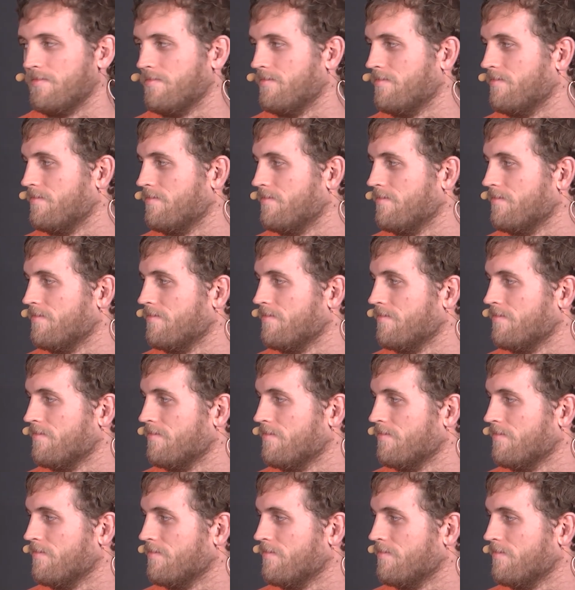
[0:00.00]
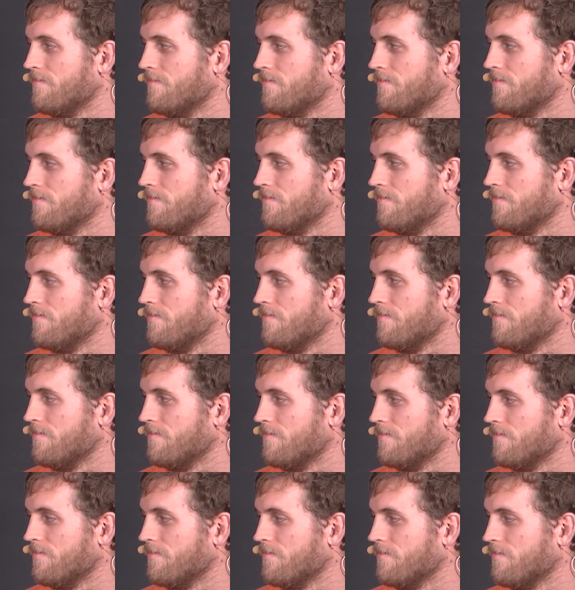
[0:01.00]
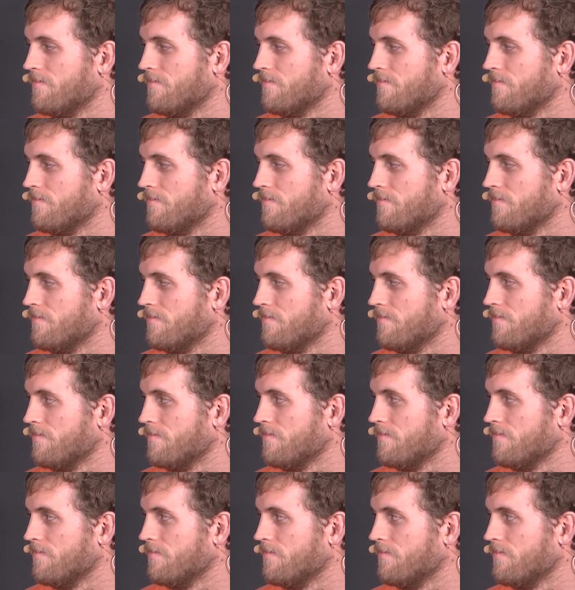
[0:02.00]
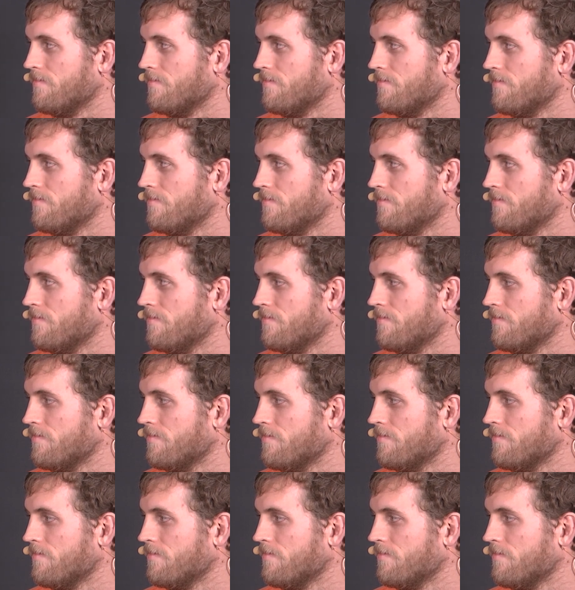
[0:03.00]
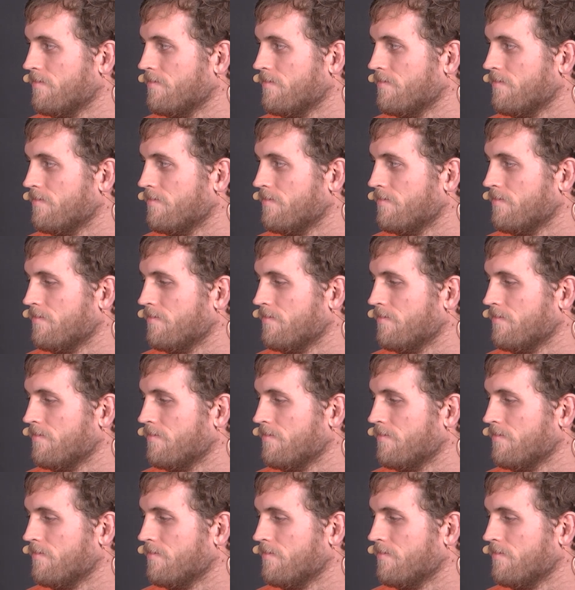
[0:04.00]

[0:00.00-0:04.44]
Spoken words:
(silent)